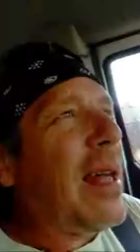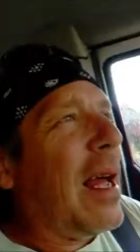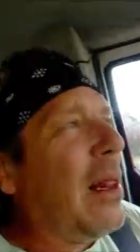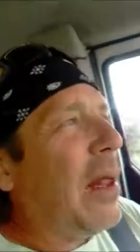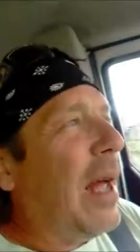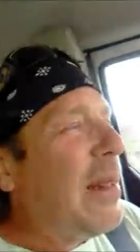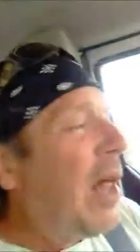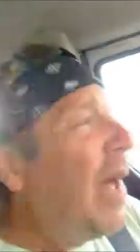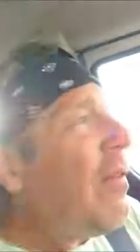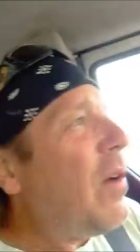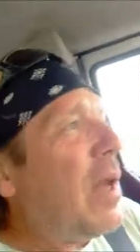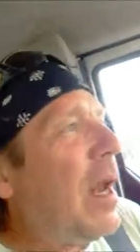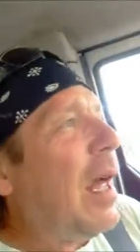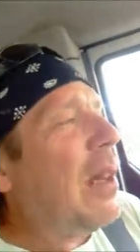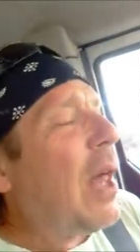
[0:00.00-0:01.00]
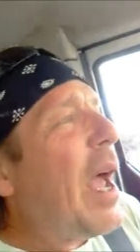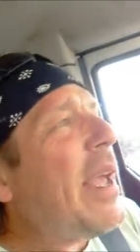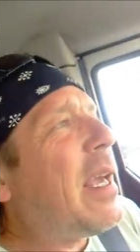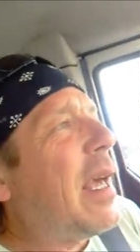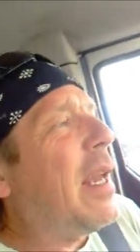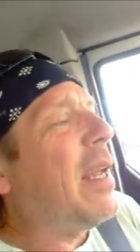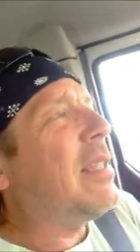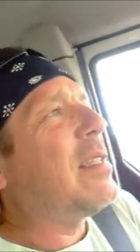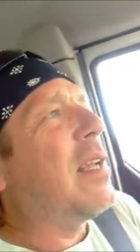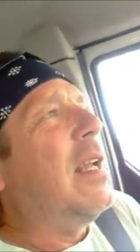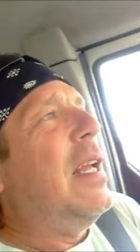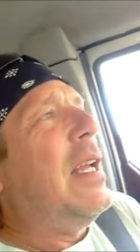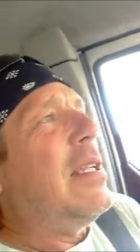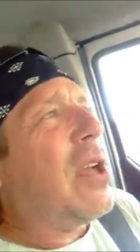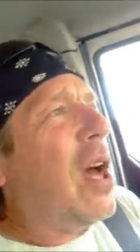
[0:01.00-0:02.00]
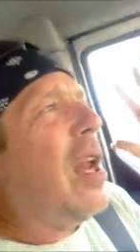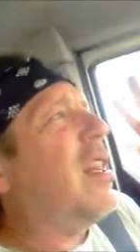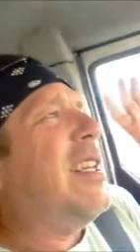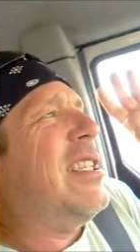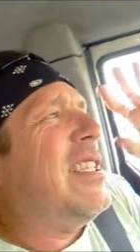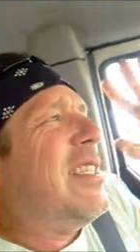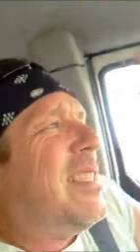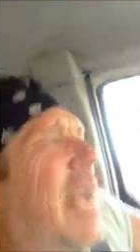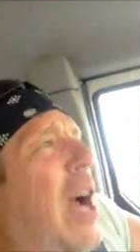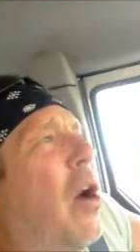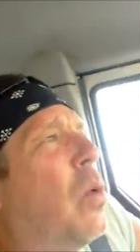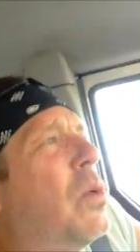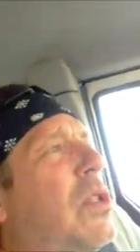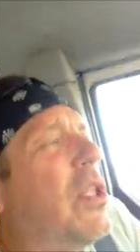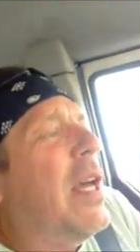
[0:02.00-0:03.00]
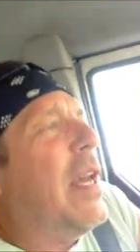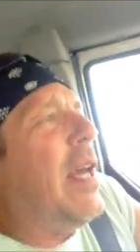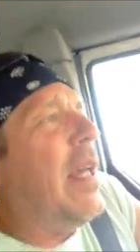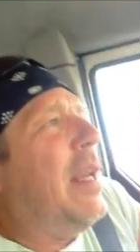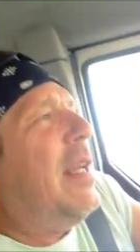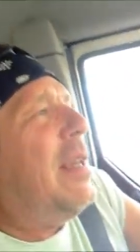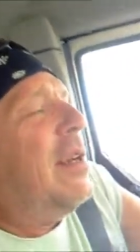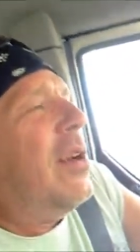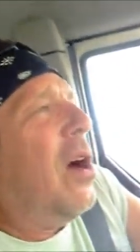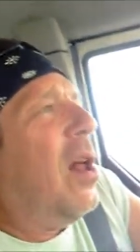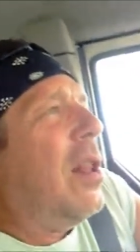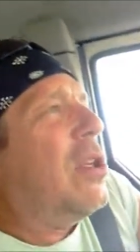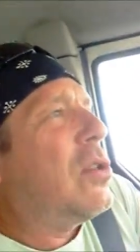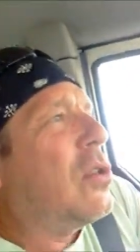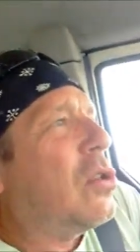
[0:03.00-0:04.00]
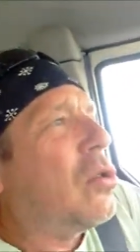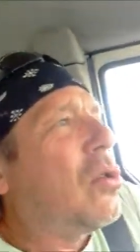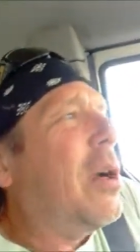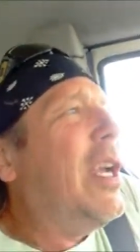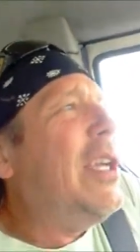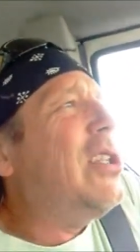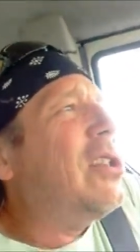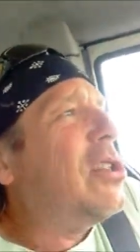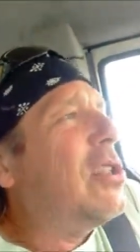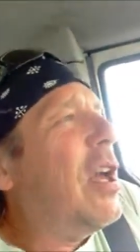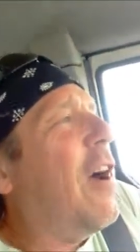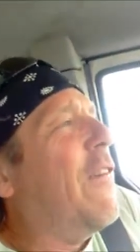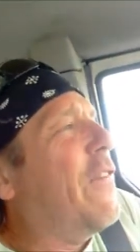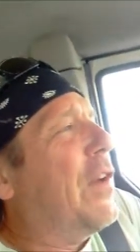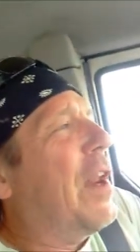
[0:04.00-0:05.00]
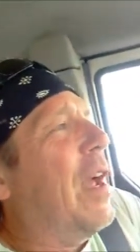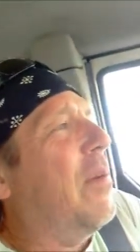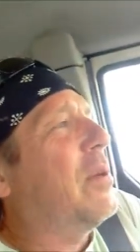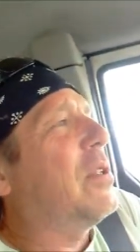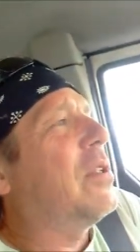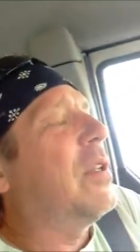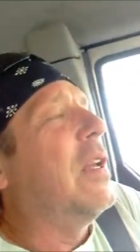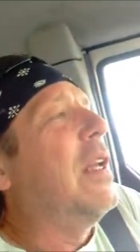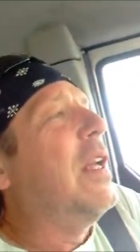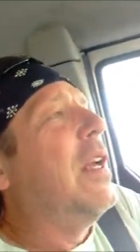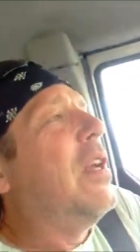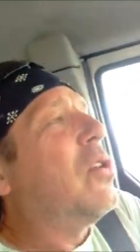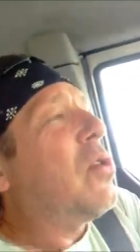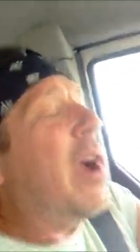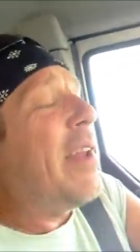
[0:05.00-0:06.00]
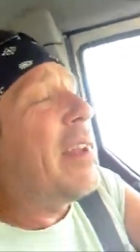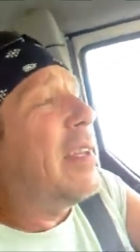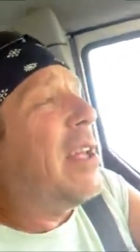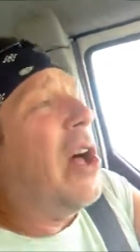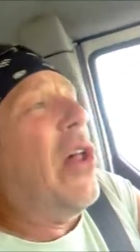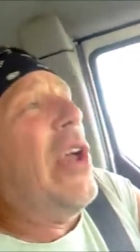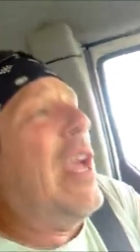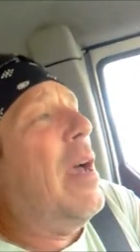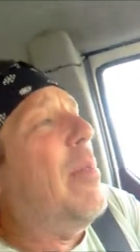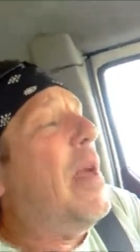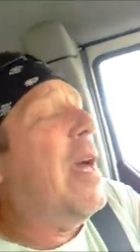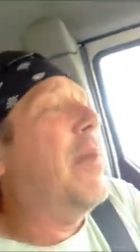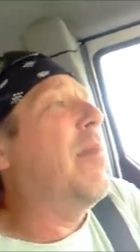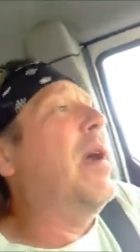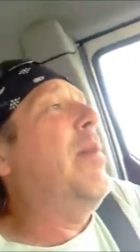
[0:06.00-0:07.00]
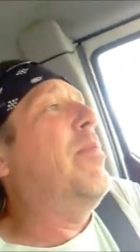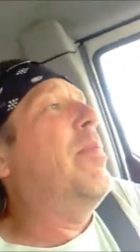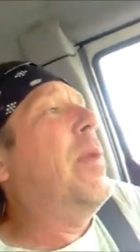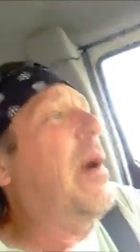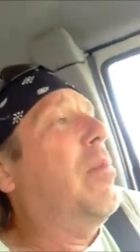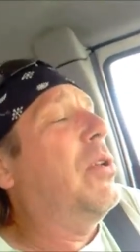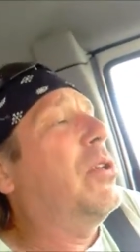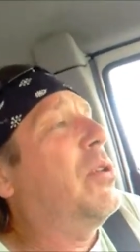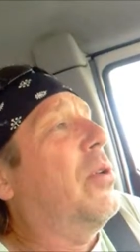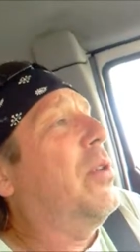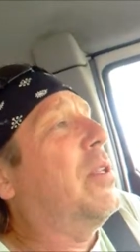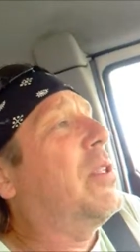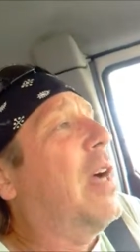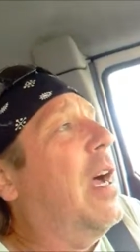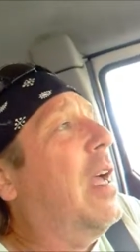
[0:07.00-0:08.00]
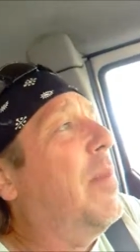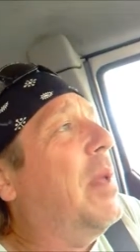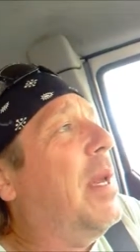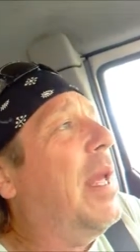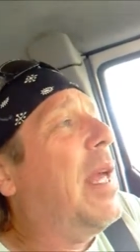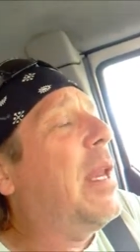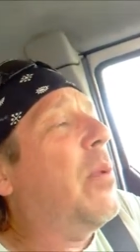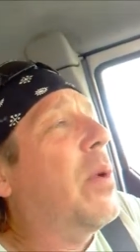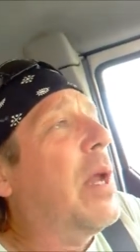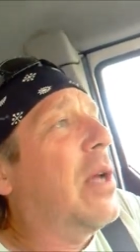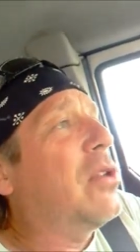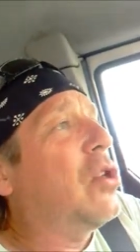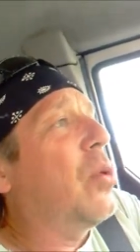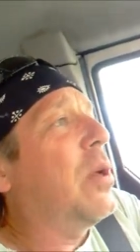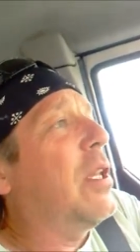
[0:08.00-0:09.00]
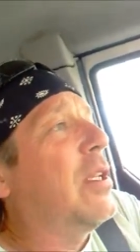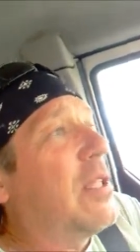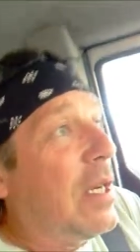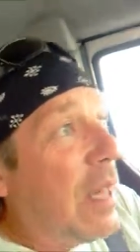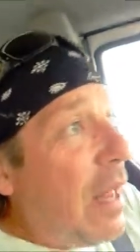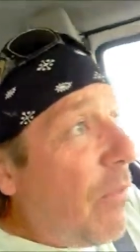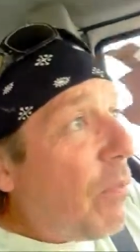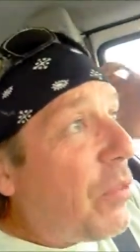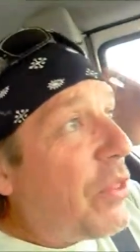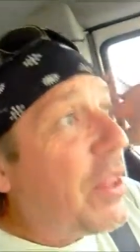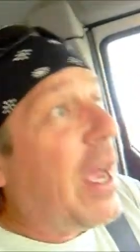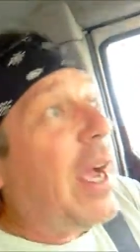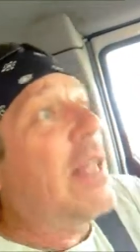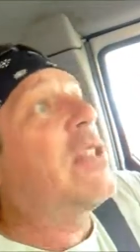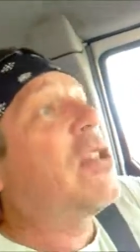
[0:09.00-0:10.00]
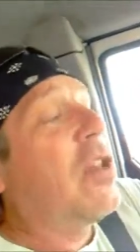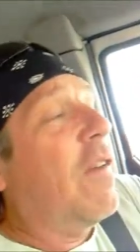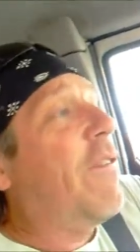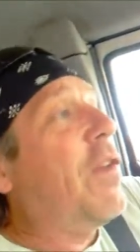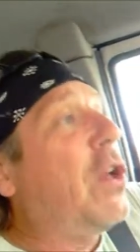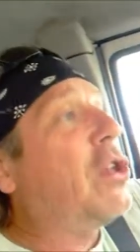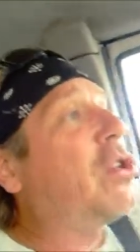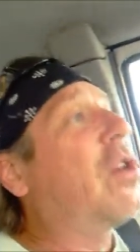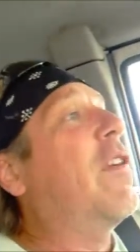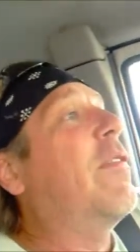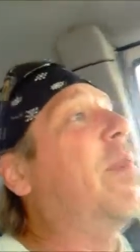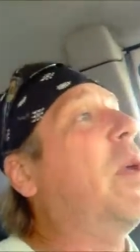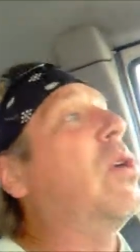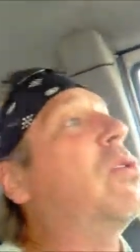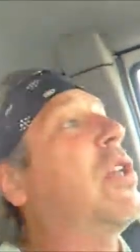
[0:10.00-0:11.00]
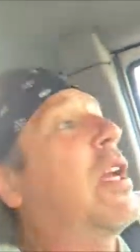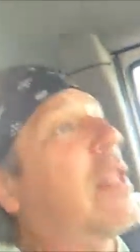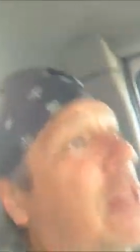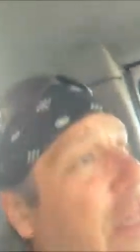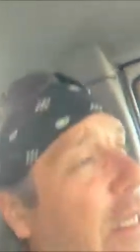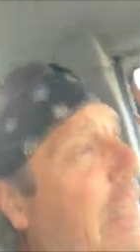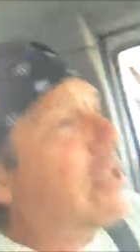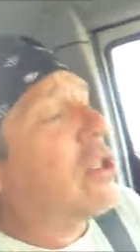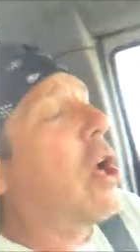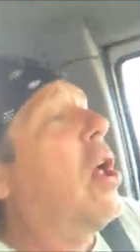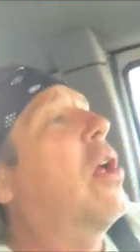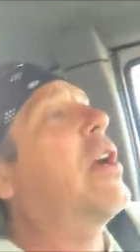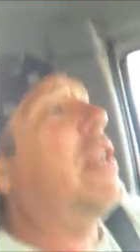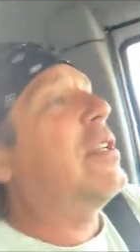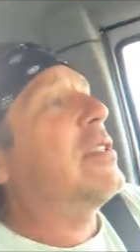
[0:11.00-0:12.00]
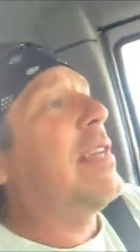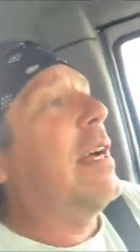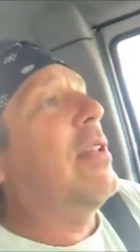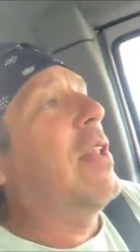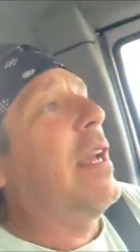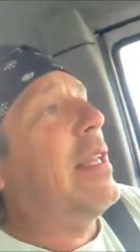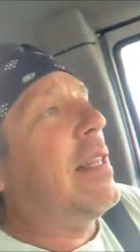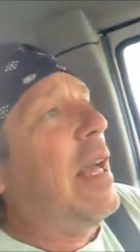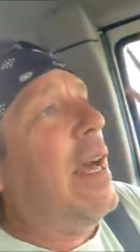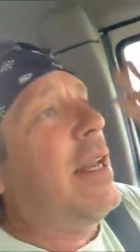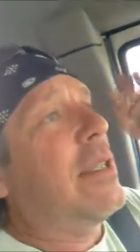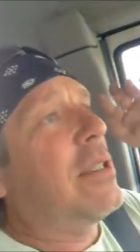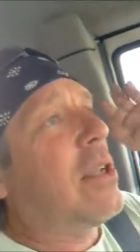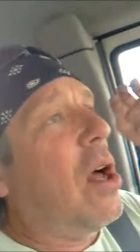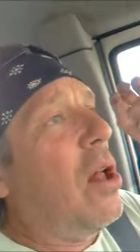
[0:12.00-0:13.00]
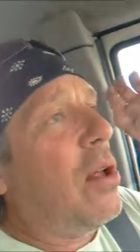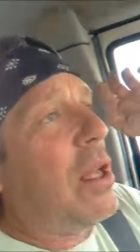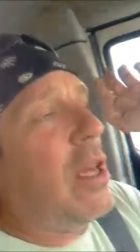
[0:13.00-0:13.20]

I love it I like it it's it's got all these sounds in it and all this strange stuff and I was trying to tell him and my publisher at the time and anyone else who would listen that's the future of music that's all going to sound like that it's all going to